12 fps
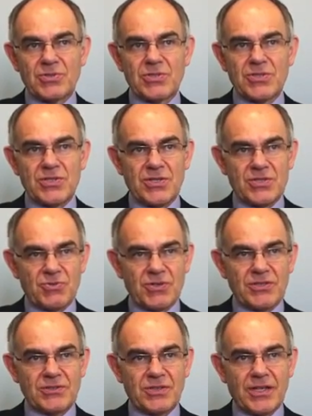which is the
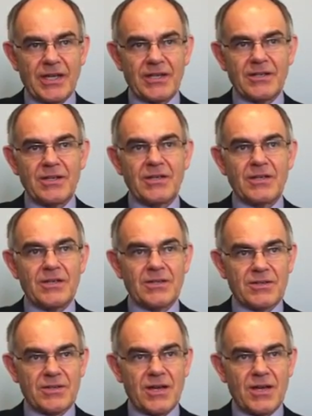adrenal gland
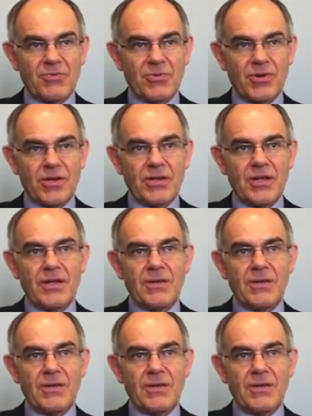and the thyroid.